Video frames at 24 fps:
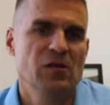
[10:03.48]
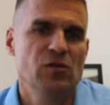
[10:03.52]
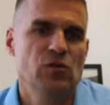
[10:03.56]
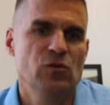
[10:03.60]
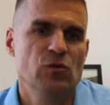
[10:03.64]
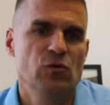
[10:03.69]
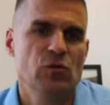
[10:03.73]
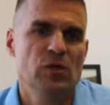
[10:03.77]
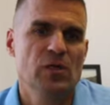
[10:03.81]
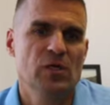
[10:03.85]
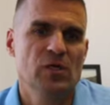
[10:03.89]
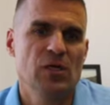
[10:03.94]

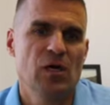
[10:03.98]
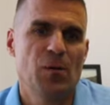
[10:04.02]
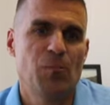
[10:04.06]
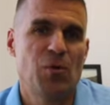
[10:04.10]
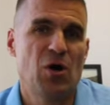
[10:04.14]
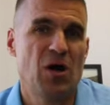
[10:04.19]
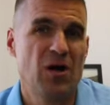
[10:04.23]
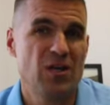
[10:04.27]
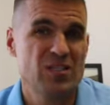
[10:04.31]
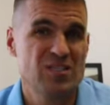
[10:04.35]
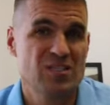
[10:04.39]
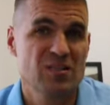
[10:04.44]
do a
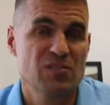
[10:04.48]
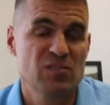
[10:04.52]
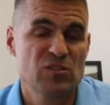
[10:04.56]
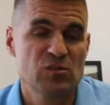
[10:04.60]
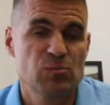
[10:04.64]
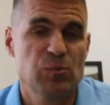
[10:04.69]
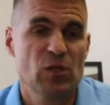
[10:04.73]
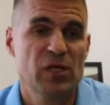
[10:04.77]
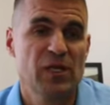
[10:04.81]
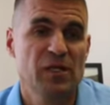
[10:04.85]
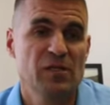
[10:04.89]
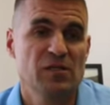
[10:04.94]
positive
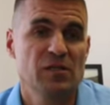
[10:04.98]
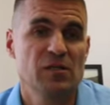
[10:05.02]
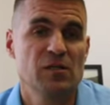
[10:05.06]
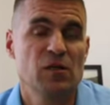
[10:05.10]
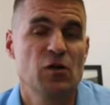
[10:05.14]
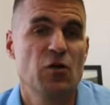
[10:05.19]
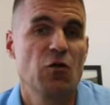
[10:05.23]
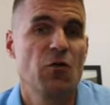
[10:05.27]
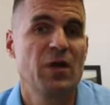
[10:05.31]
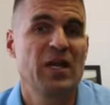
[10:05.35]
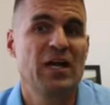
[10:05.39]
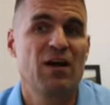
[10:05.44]
split, you
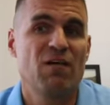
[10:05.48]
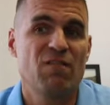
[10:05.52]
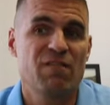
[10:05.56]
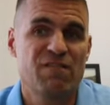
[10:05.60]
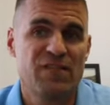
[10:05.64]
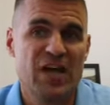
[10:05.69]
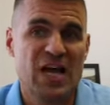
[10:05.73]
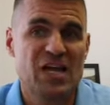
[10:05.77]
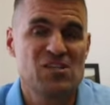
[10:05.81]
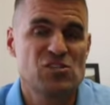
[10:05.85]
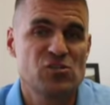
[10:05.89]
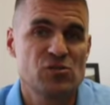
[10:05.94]
know, going out
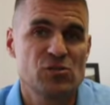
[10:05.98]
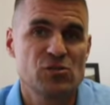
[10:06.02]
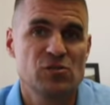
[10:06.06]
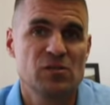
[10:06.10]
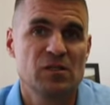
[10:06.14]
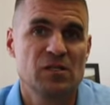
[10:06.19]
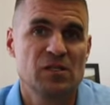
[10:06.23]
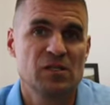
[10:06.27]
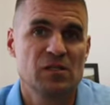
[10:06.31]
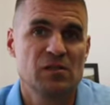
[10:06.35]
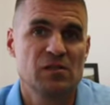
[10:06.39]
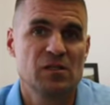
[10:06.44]
faster
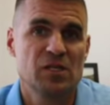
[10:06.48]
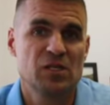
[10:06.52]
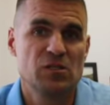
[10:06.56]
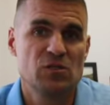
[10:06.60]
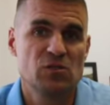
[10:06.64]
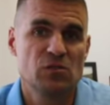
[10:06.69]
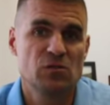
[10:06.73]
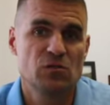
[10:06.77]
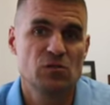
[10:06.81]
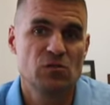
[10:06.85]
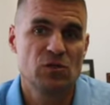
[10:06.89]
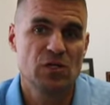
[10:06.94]
than
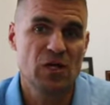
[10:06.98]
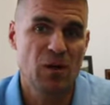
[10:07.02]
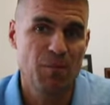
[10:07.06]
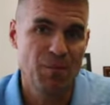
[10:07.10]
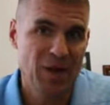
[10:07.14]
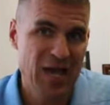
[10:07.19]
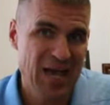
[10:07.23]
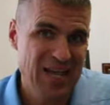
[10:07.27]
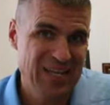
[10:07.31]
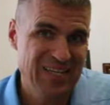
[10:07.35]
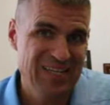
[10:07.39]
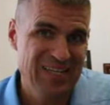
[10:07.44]
you come
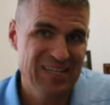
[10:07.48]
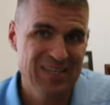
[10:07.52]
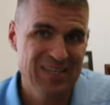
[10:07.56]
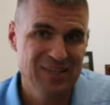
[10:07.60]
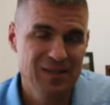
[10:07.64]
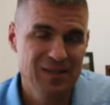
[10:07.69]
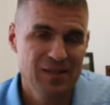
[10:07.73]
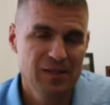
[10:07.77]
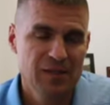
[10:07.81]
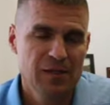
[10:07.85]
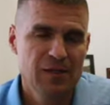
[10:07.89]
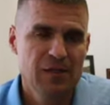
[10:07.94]
back
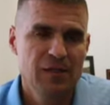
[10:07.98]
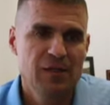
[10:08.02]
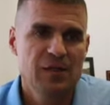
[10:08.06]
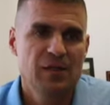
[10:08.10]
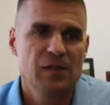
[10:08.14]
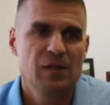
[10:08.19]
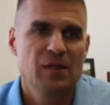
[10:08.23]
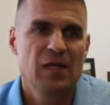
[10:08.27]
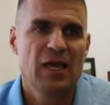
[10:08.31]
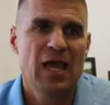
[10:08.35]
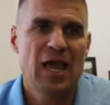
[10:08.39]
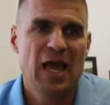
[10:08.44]
in,
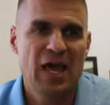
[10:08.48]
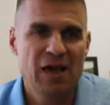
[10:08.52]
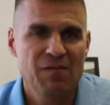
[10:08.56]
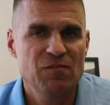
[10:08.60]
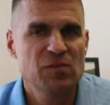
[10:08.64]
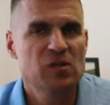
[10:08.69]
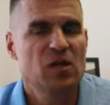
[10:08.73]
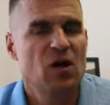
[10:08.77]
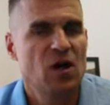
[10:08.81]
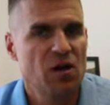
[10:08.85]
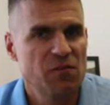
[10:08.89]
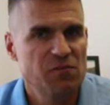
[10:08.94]
have
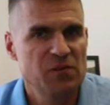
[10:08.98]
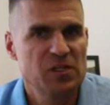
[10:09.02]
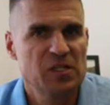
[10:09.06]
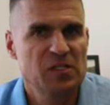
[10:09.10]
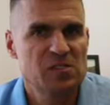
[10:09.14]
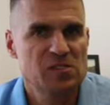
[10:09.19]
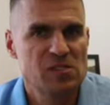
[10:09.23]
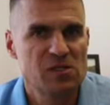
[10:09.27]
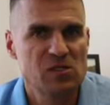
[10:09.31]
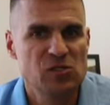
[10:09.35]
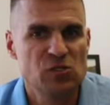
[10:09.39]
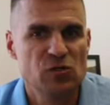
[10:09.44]
the
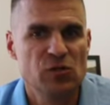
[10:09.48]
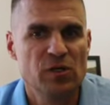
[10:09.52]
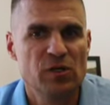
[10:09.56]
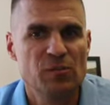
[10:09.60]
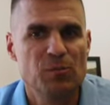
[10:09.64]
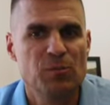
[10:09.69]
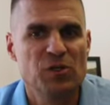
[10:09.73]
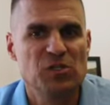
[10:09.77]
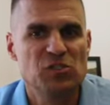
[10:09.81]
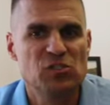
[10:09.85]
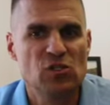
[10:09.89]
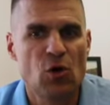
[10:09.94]
confidence to do it,
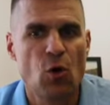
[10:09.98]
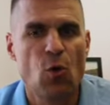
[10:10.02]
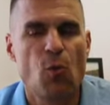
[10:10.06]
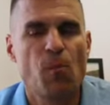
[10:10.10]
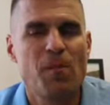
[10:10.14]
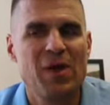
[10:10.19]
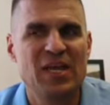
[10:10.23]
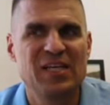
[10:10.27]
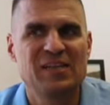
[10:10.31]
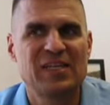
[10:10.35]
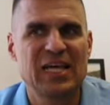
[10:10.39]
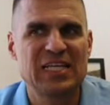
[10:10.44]
but don't
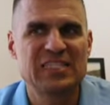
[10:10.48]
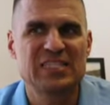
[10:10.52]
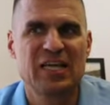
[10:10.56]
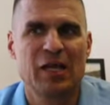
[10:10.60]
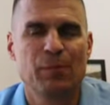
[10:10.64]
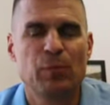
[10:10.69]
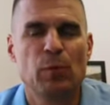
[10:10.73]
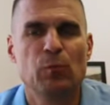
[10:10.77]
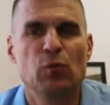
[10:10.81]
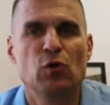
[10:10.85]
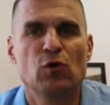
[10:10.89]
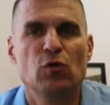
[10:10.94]
make that
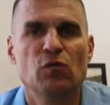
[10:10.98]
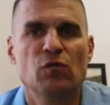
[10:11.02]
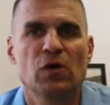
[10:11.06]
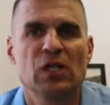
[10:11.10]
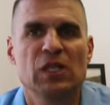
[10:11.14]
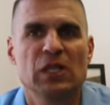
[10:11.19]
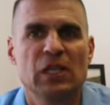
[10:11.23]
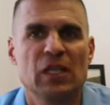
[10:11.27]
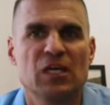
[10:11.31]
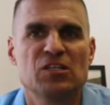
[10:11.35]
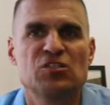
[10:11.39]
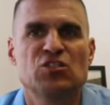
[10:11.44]
type of move
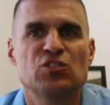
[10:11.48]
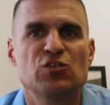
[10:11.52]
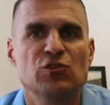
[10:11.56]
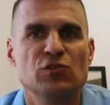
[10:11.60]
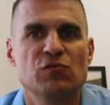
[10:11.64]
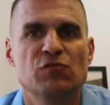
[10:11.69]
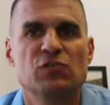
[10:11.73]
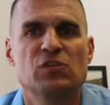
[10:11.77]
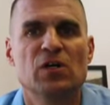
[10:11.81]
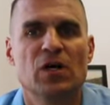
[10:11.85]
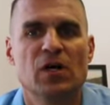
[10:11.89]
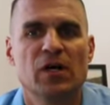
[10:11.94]
unless
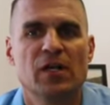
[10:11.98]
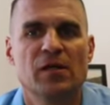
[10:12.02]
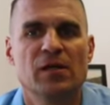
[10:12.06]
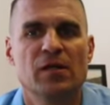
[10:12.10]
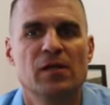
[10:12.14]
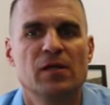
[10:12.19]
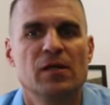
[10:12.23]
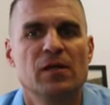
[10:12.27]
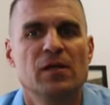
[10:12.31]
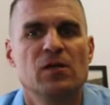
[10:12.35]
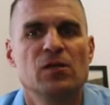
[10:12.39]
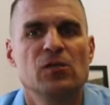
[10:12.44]
you've done
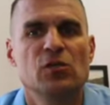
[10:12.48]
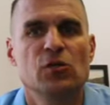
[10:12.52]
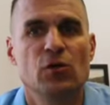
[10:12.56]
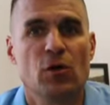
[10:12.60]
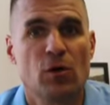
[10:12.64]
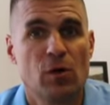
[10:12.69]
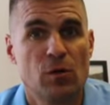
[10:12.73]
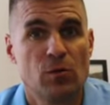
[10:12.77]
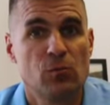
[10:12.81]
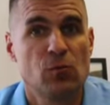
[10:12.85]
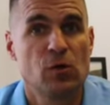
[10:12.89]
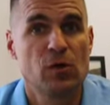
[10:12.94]
your
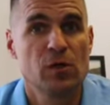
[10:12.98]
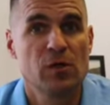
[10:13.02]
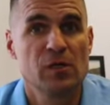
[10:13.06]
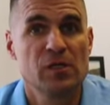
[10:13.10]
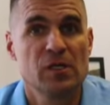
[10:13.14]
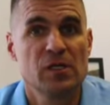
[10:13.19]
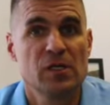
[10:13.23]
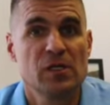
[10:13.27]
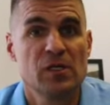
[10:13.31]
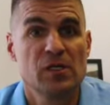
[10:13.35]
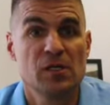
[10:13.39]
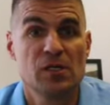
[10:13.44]
homework
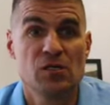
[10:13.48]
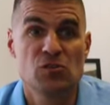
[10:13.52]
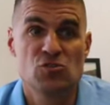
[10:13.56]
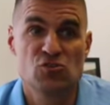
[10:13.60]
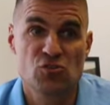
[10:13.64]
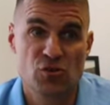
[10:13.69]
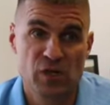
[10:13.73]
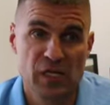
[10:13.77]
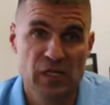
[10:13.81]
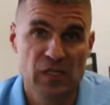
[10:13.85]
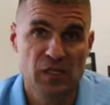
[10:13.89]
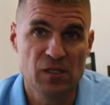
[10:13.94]
in
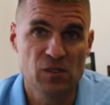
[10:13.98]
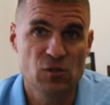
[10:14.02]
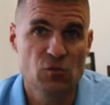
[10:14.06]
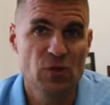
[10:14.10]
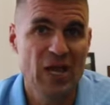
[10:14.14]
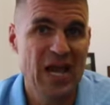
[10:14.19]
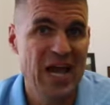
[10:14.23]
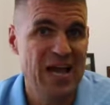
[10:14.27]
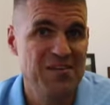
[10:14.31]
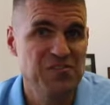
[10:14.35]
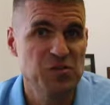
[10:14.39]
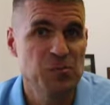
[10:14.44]
training. You
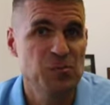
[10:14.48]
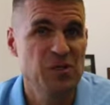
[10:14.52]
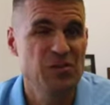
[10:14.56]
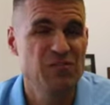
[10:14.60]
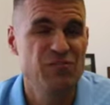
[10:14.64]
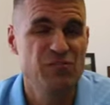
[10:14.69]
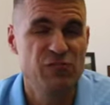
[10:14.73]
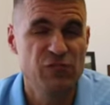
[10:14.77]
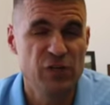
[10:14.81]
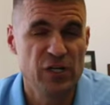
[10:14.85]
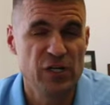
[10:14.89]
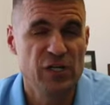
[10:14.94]
have to be
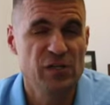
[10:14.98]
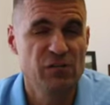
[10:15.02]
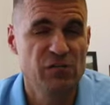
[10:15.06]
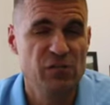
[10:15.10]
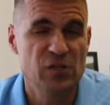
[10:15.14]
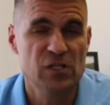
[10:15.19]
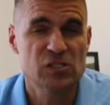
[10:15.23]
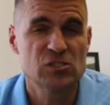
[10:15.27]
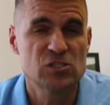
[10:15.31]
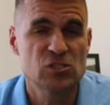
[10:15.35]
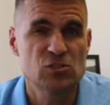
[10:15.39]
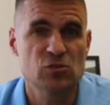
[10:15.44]
very,
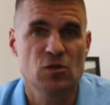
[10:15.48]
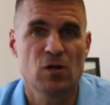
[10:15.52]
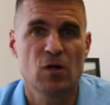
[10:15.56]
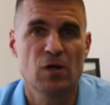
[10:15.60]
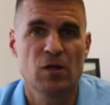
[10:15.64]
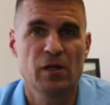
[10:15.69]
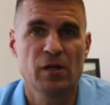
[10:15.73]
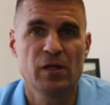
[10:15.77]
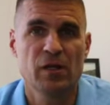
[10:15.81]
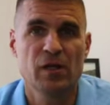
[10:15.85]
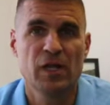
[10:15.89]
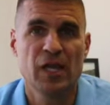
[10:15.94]
very
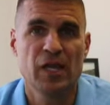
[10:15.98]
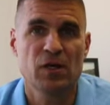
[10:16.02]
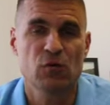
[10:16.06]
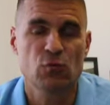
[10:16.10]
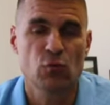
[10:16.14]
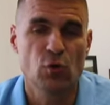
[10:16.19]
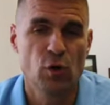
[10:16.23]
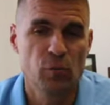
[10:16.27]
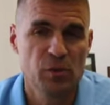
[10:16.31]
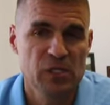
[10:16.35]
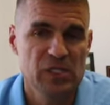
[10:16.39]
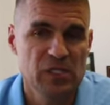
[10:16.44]
strong
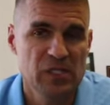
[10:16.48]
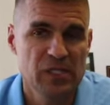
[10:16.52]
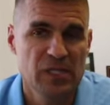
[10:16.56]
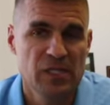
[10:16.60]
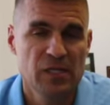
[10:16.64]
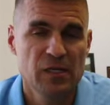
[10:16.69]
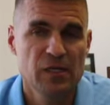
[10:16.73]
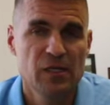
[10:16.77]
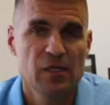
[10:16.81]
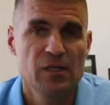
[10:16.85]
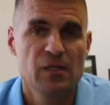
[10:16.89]
anaerobically,